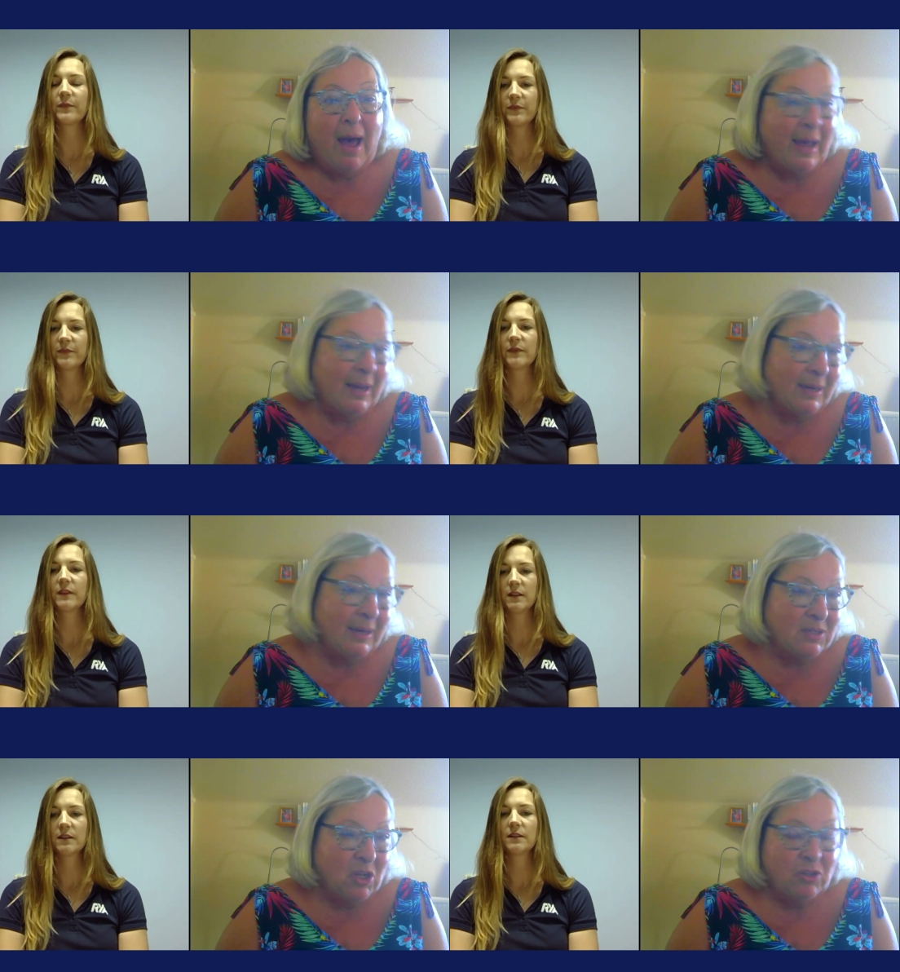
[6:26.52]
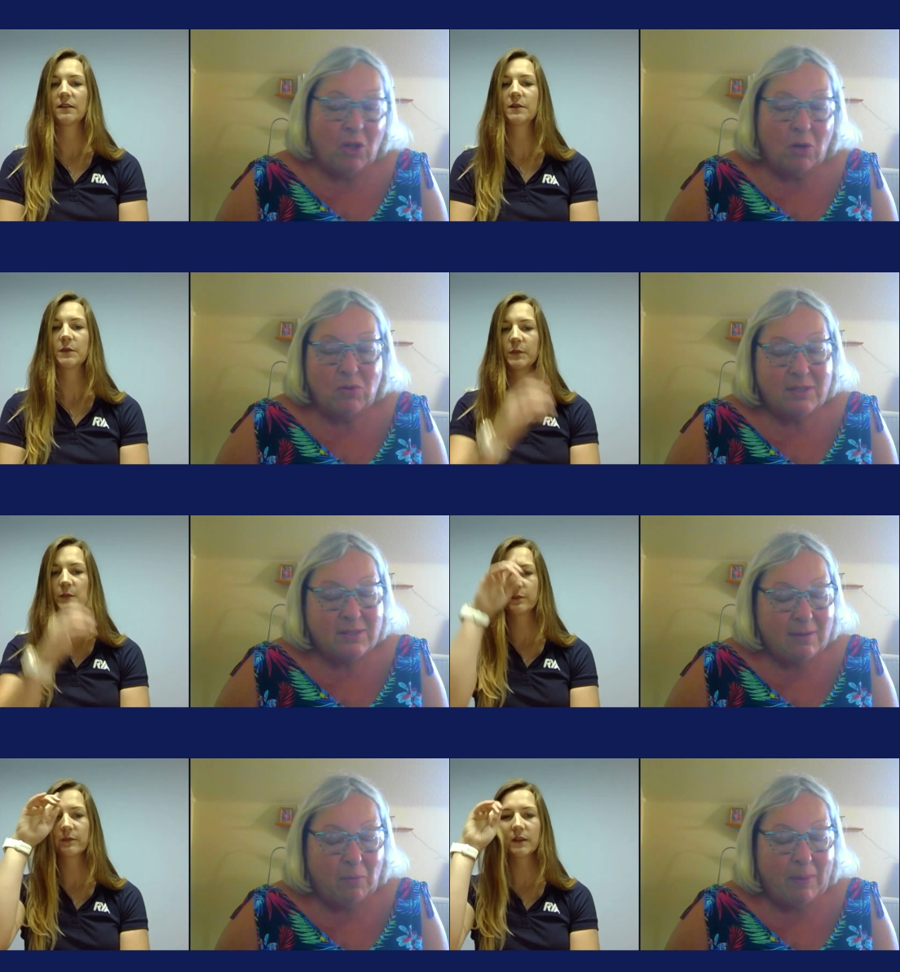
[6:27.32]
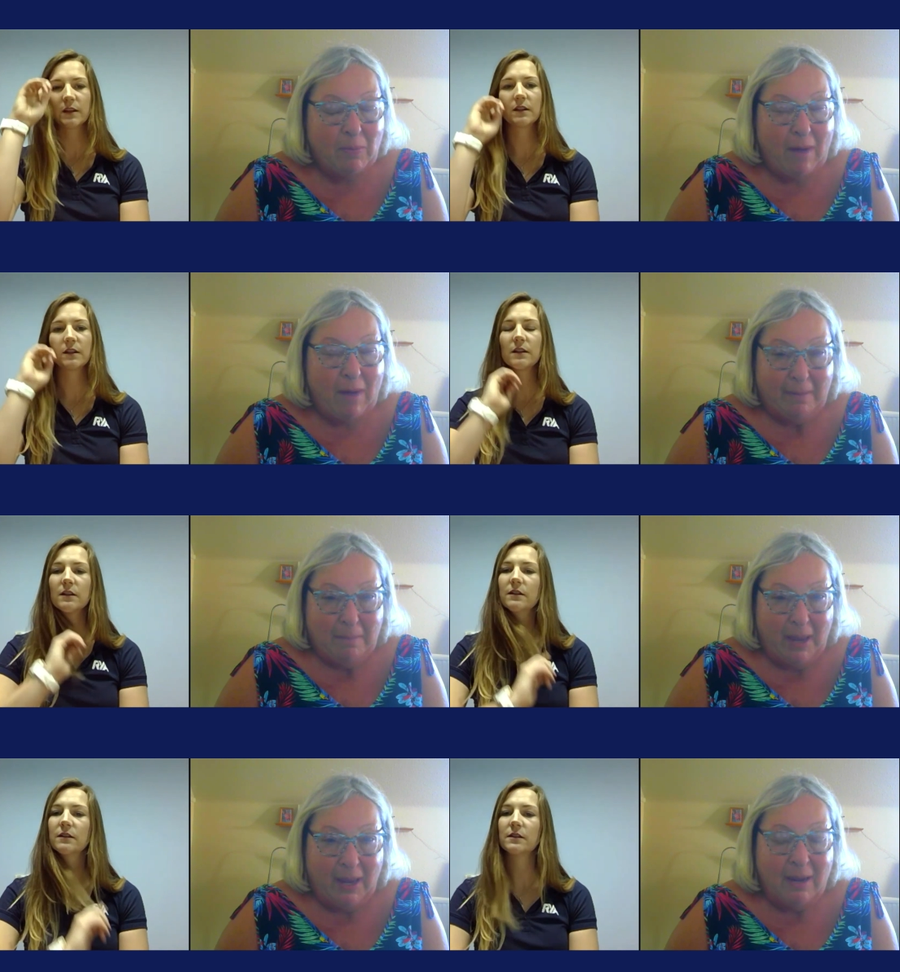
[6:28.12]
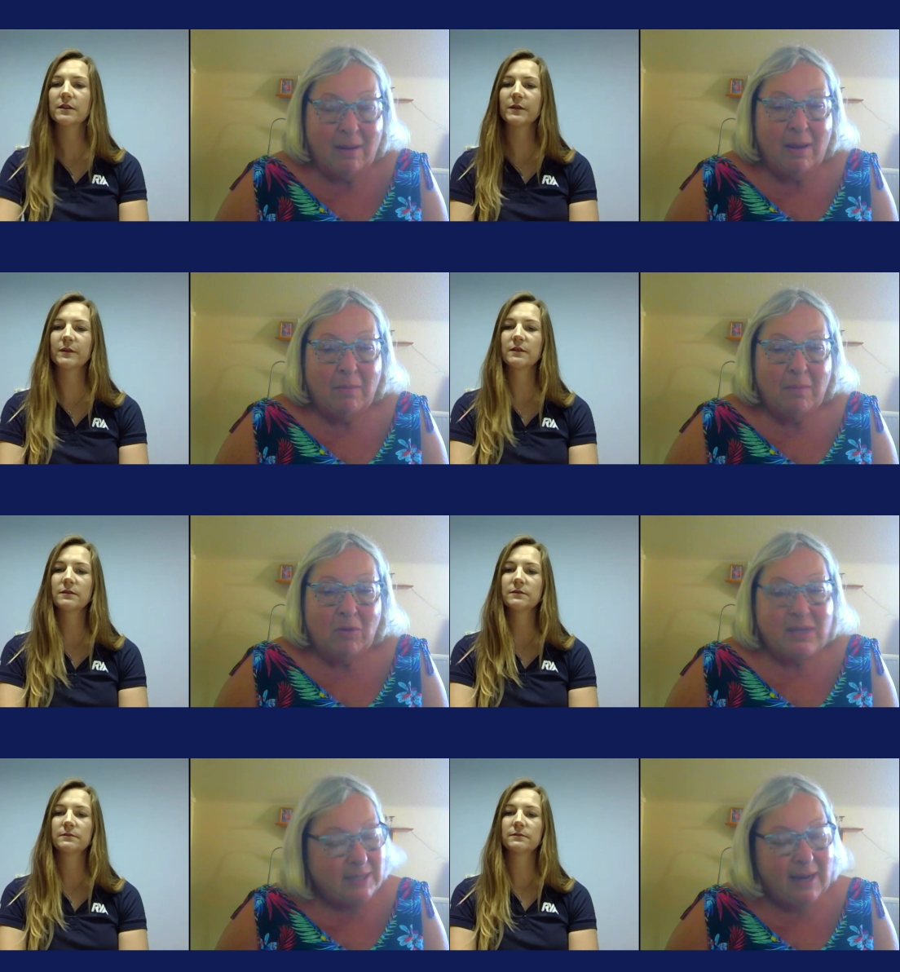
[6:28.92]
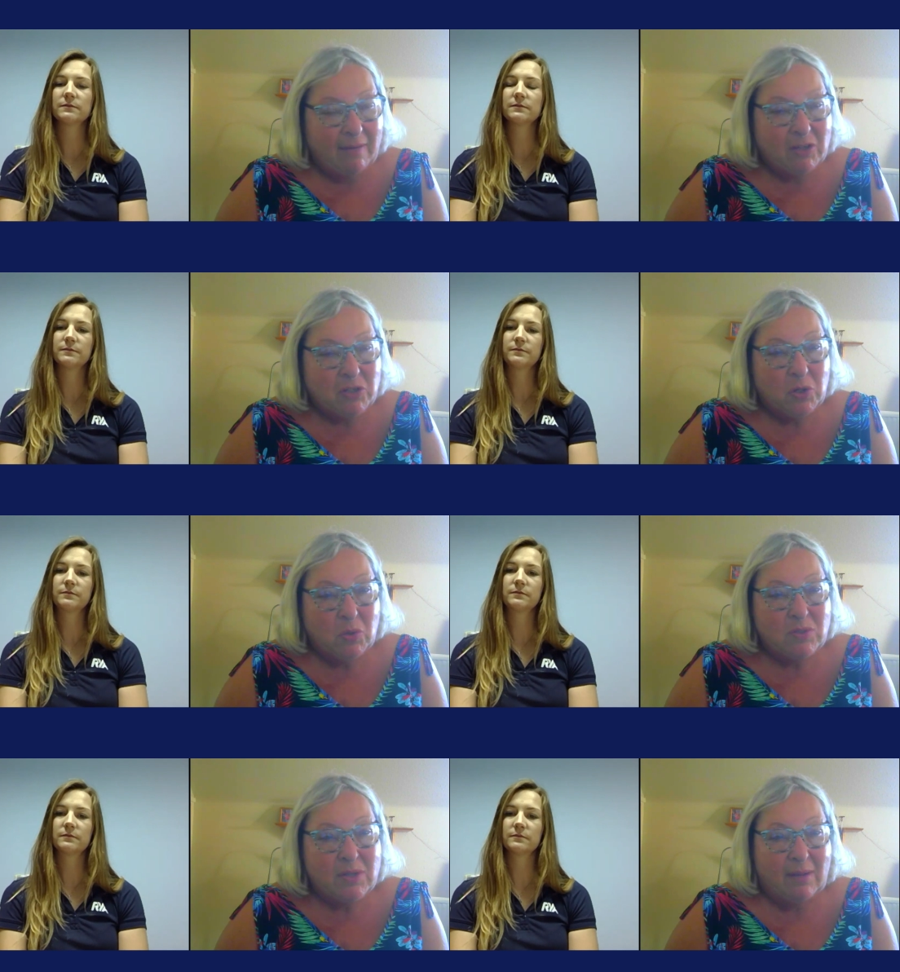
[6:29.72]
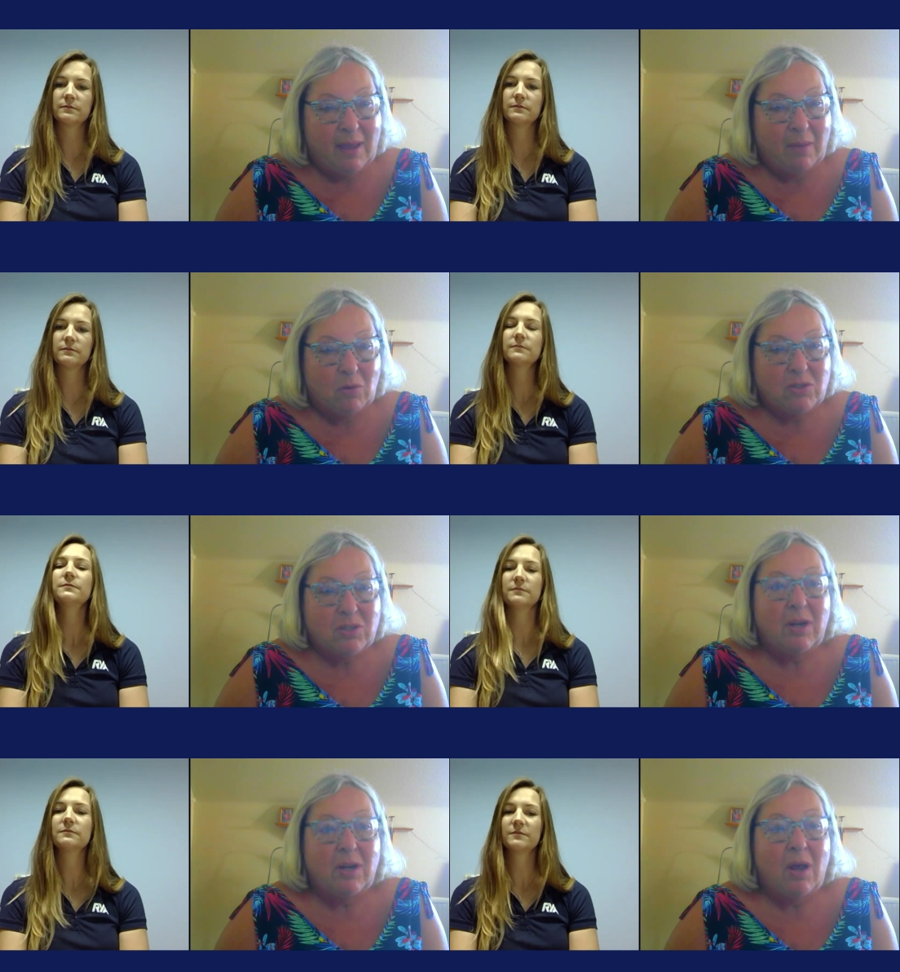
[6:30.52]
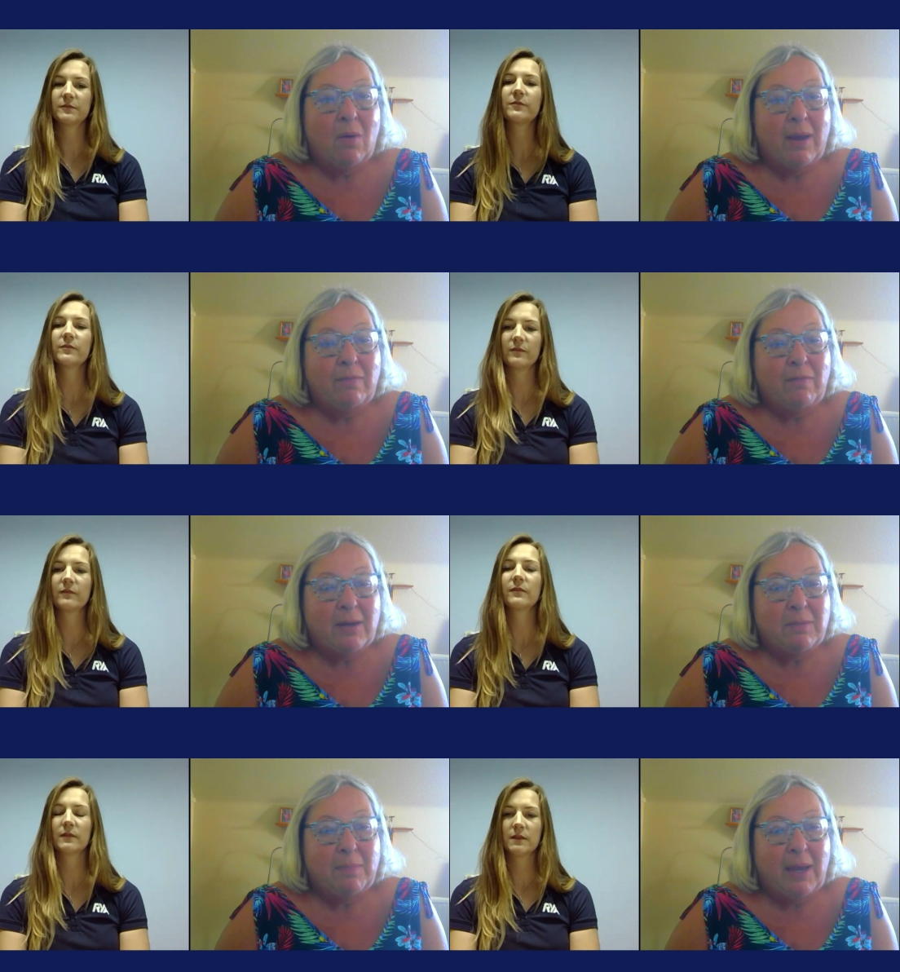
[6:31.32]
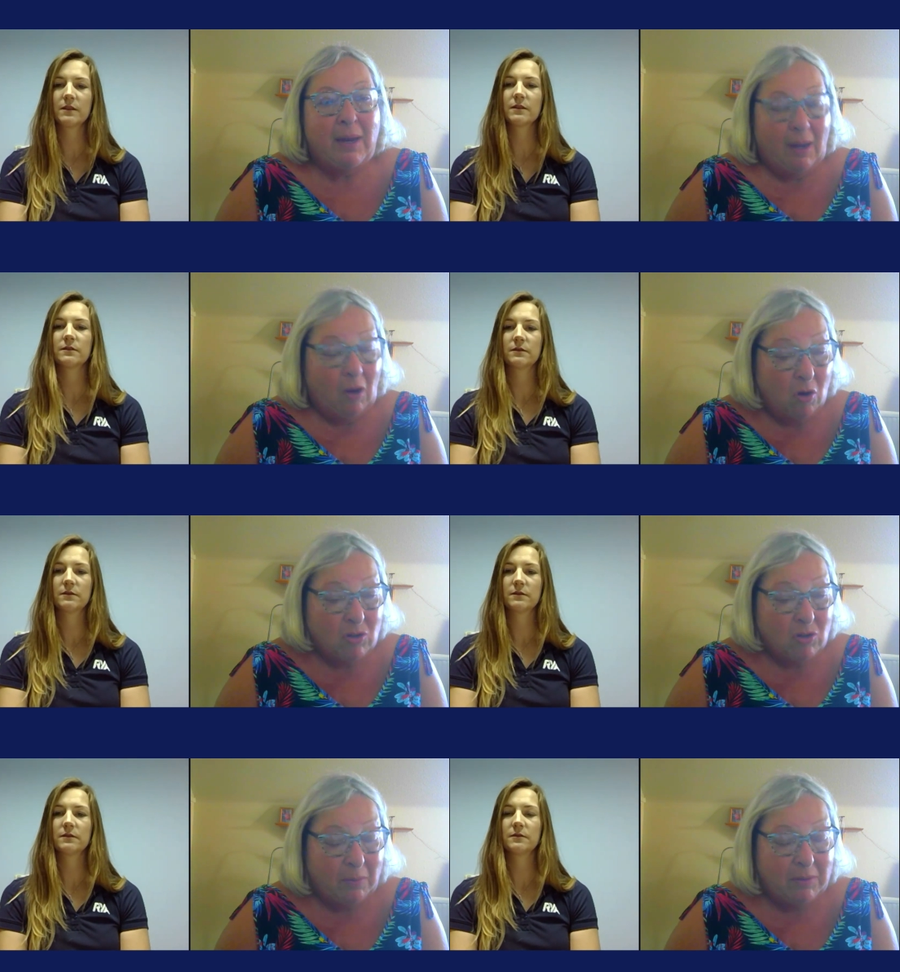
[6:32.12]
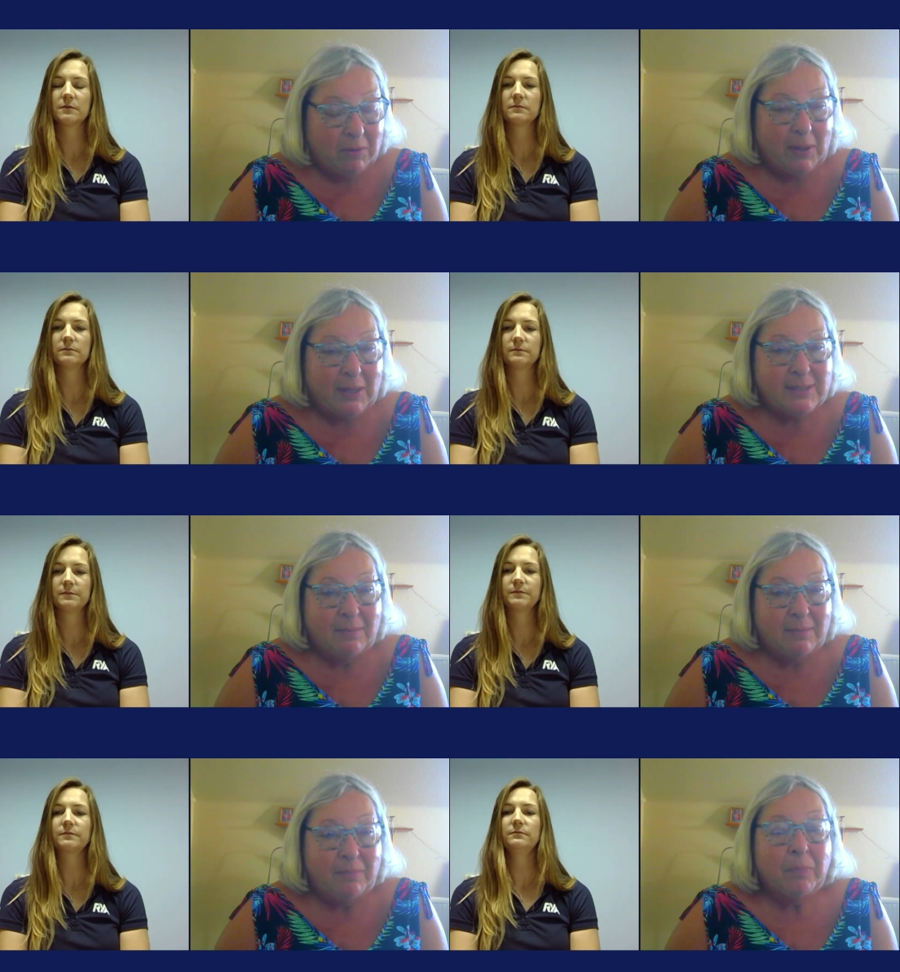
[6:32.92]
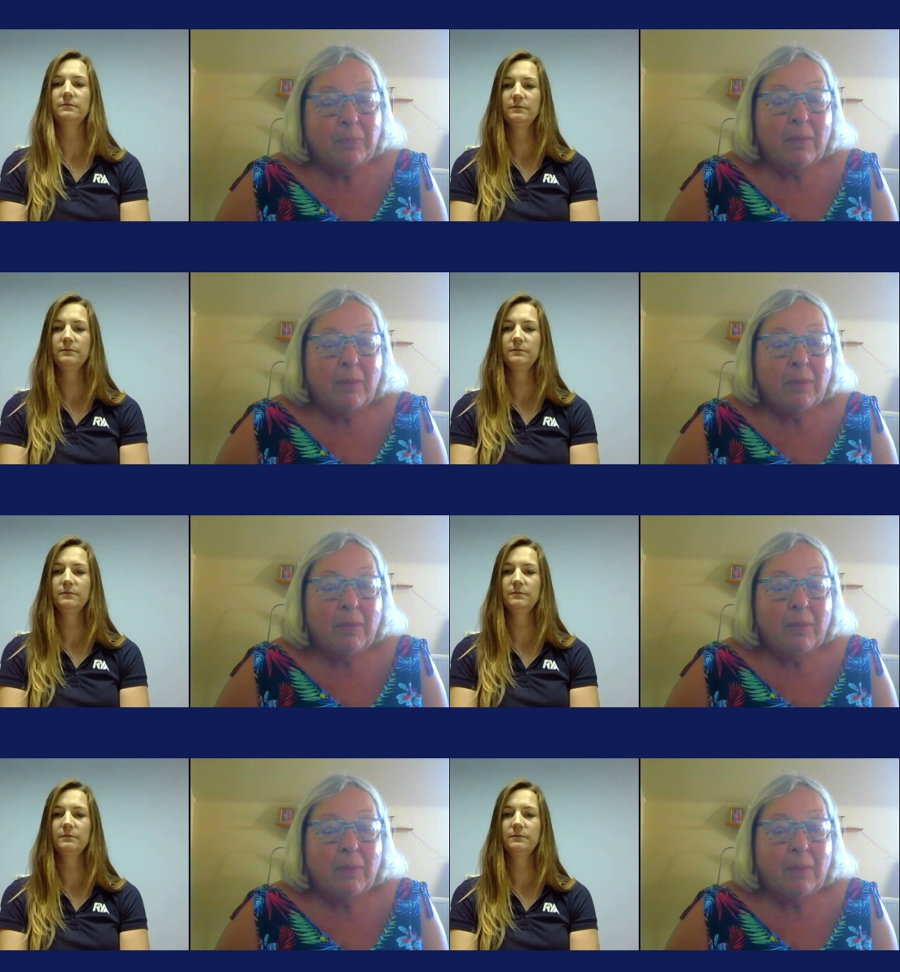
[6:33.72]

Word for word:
Speaker 1: and those several people rang me because they did have issues and they wanted to know if they'd been in contact with the person.